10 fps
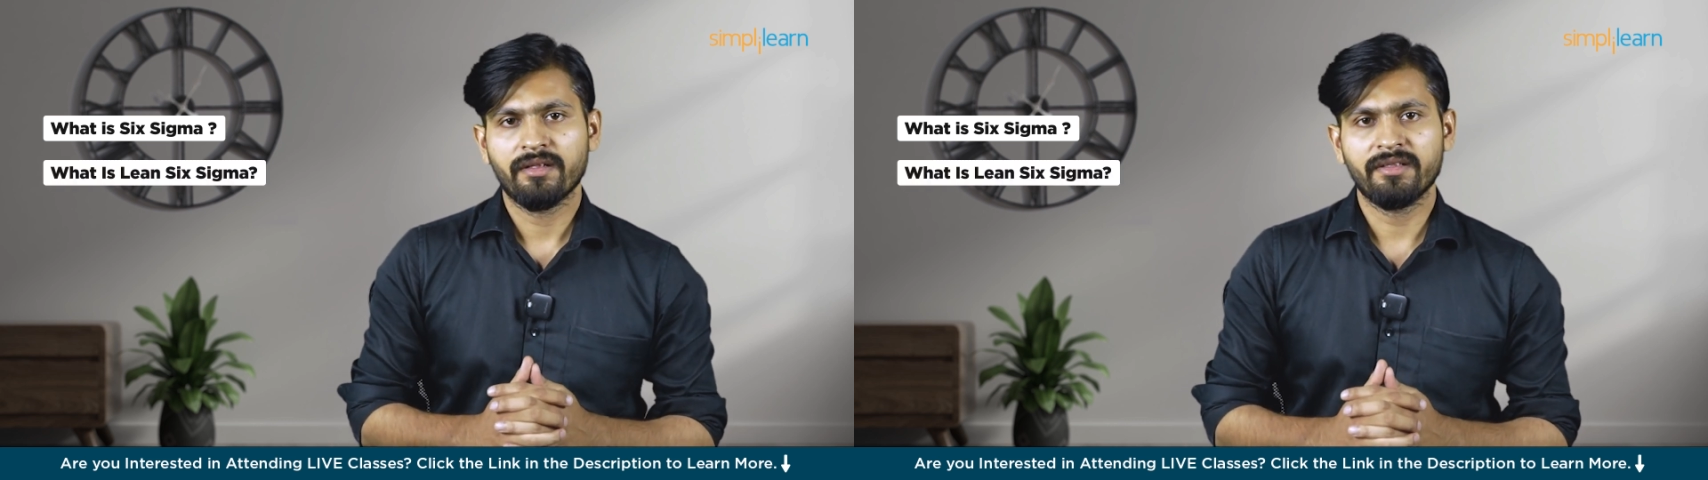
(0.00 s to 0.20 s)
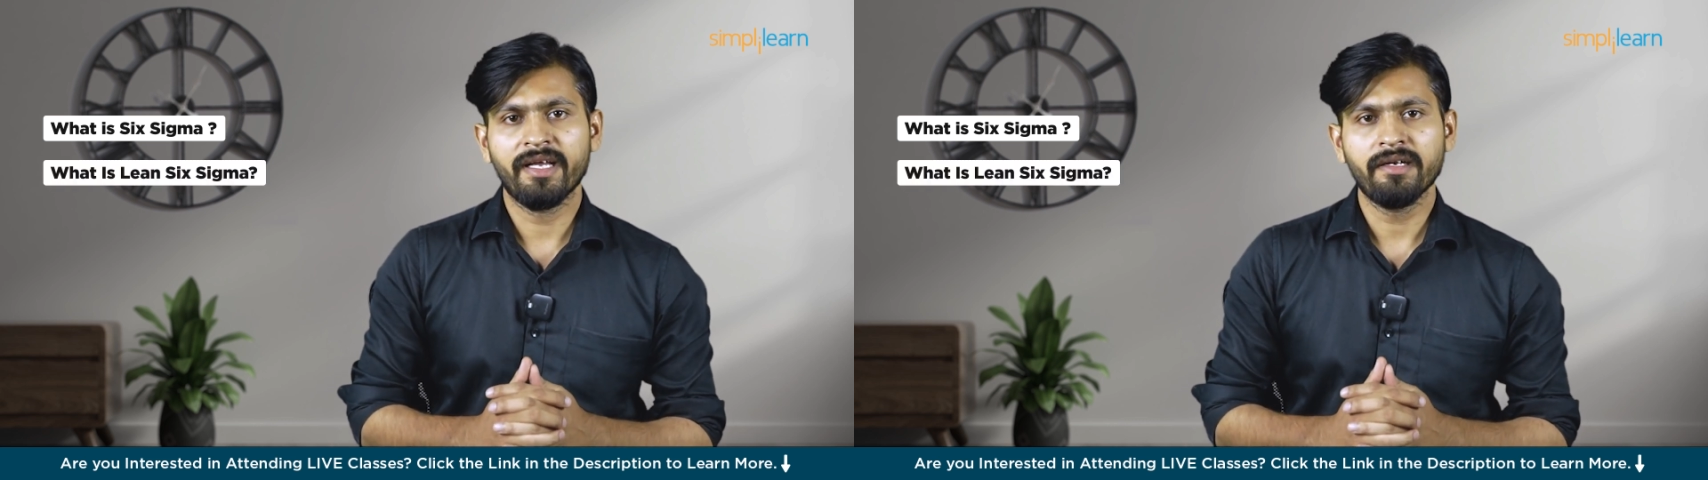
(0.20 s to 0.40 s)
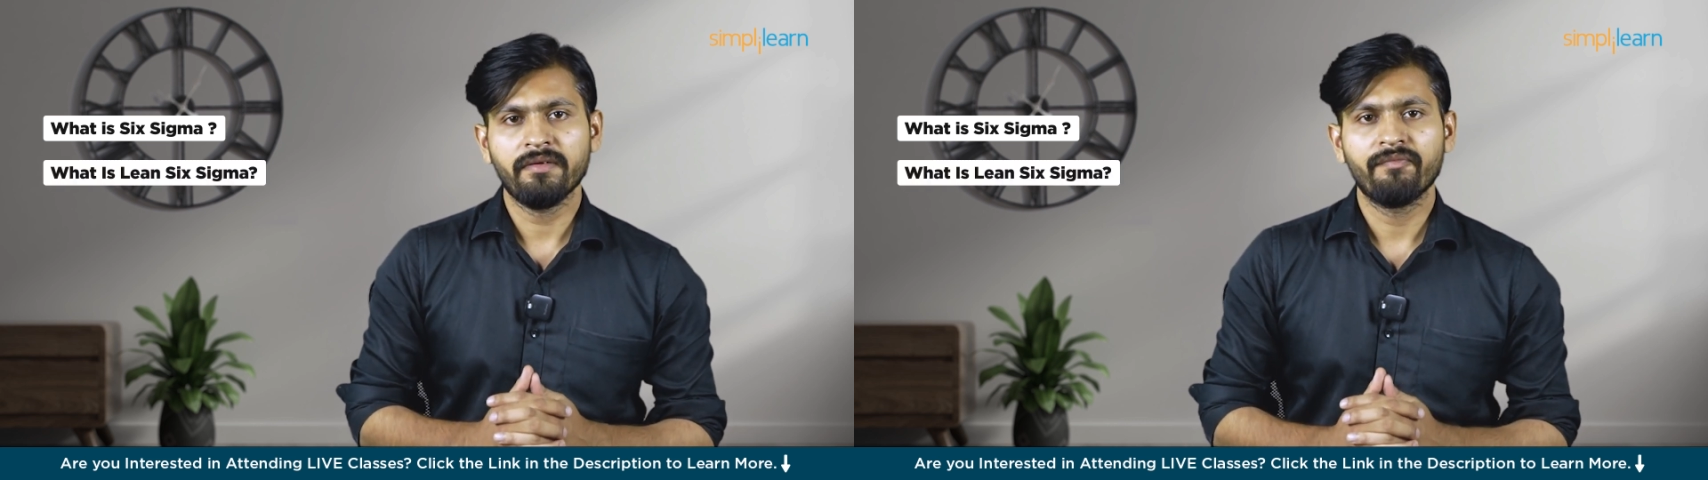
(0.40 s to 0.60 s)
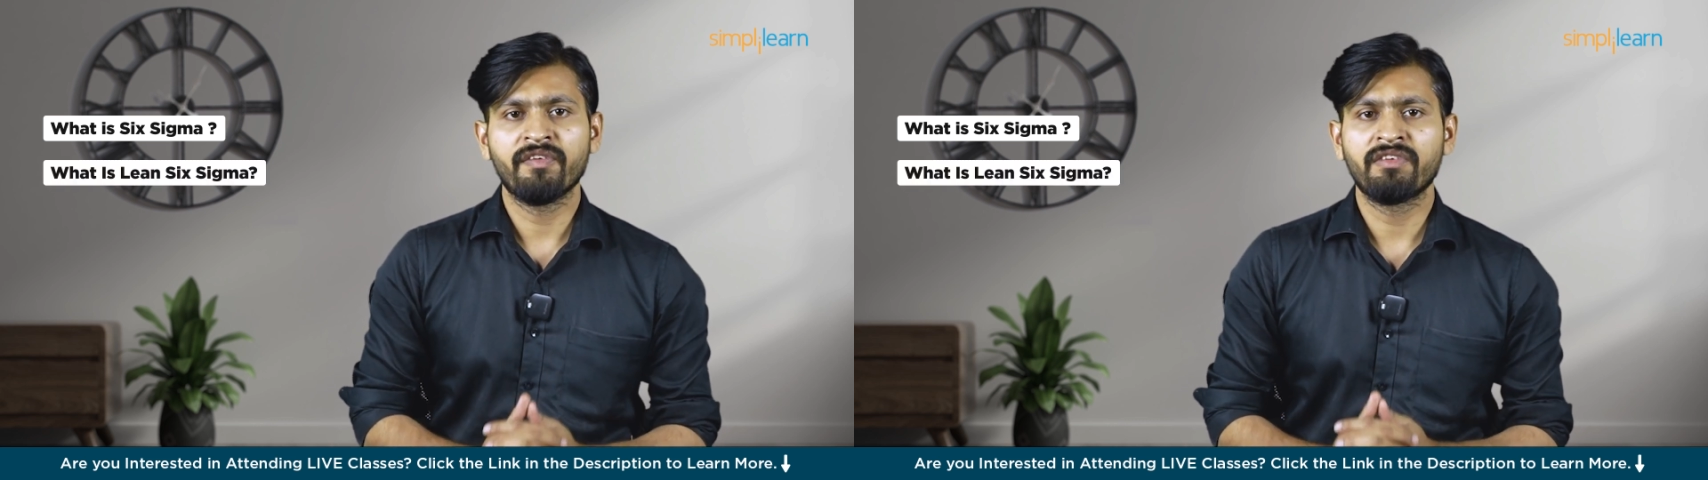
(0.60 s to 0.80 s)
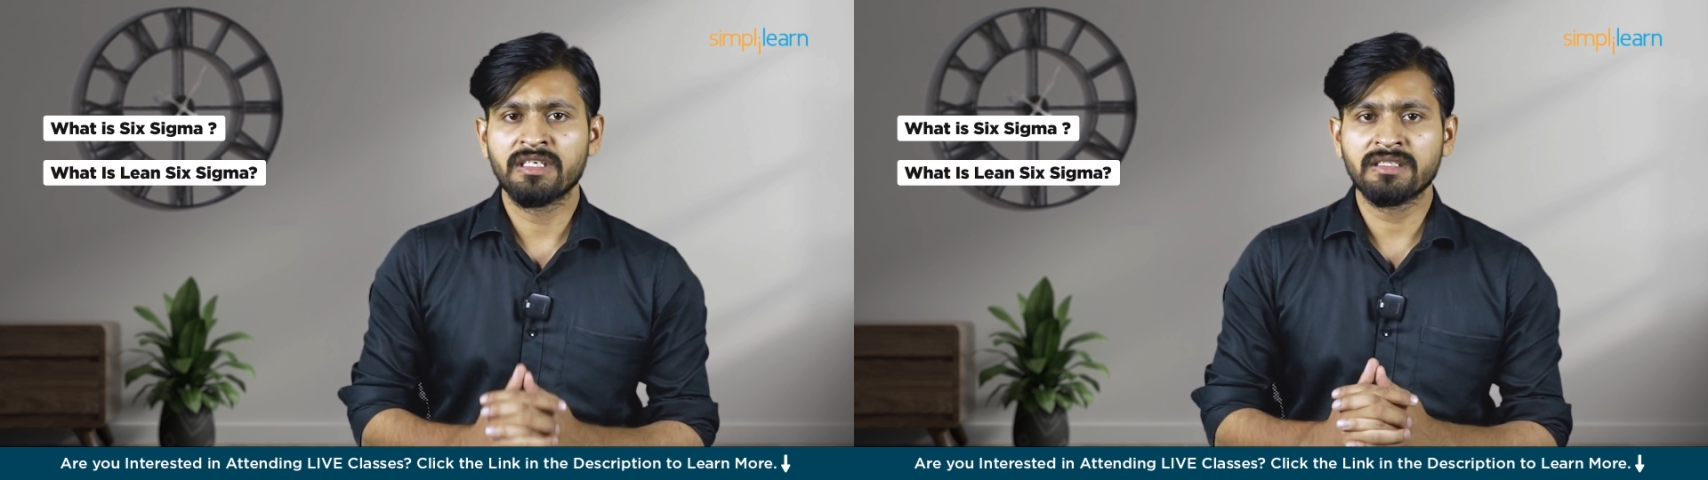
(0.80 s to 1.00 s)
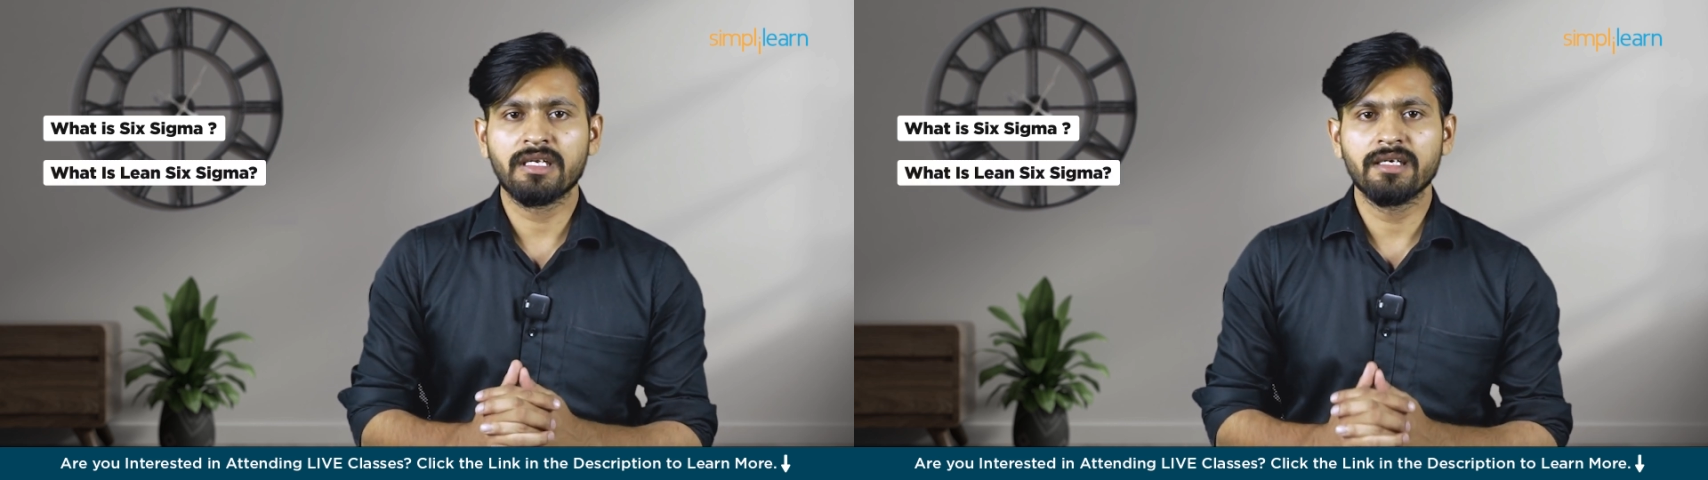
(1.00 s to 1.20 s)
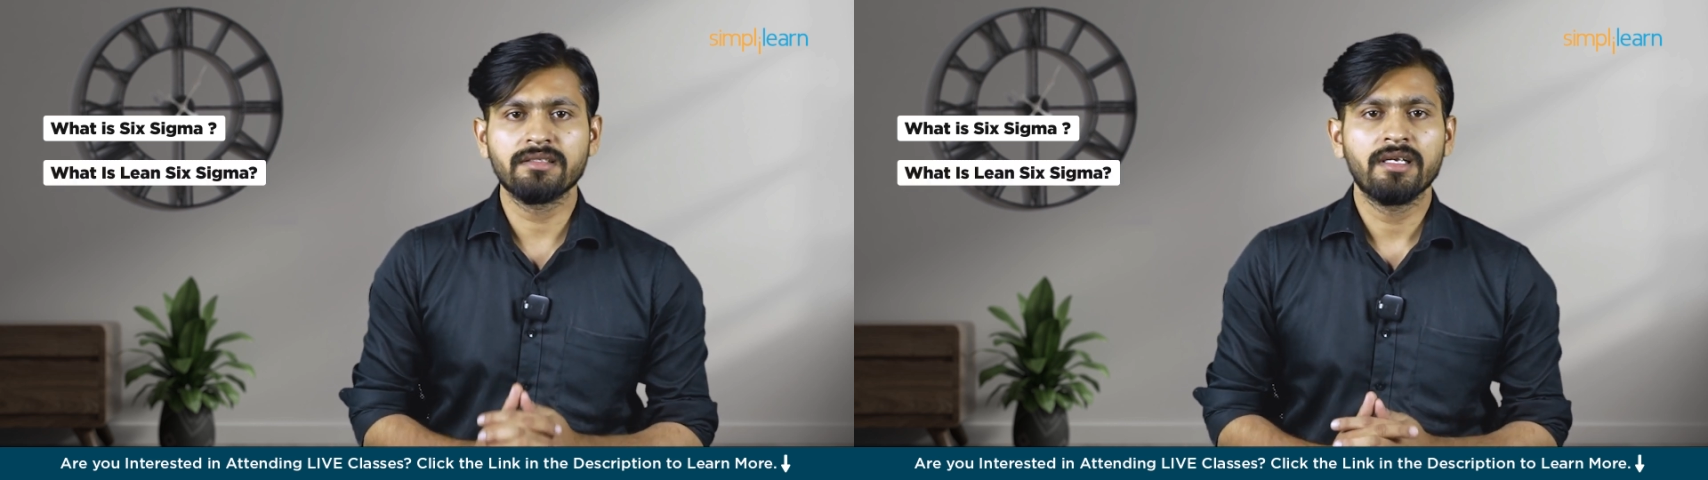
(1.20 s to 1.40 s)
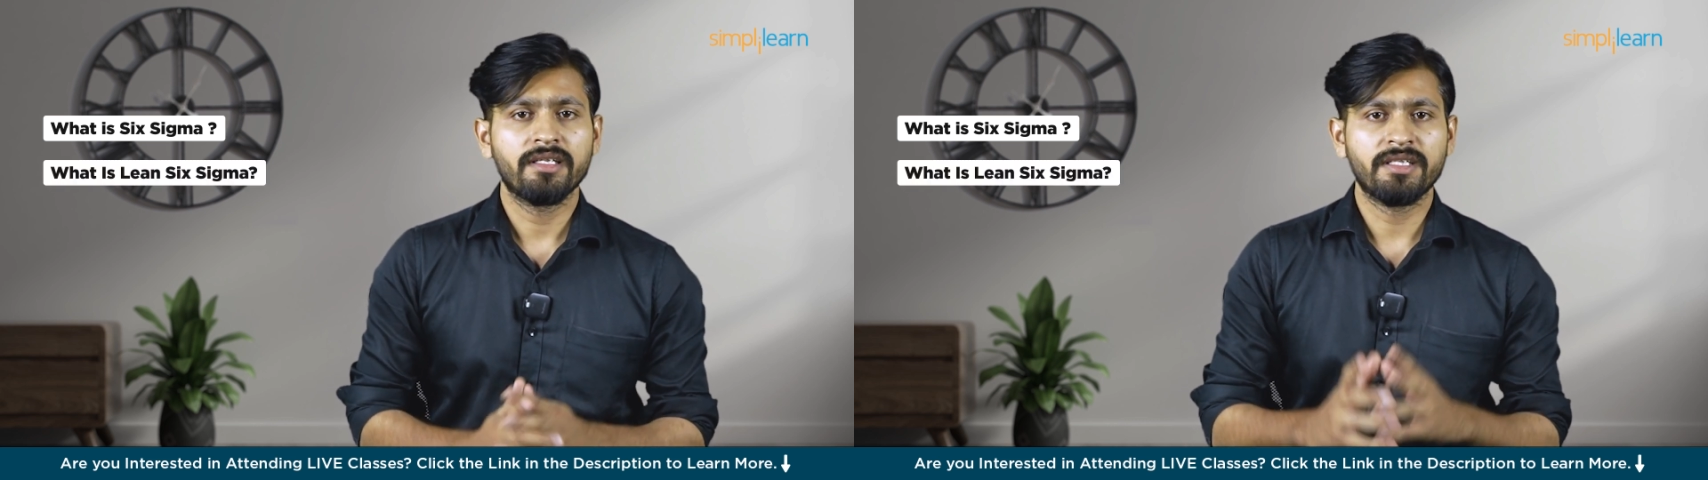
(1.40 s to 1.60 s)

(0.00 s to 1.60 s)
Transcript: Then we will discuss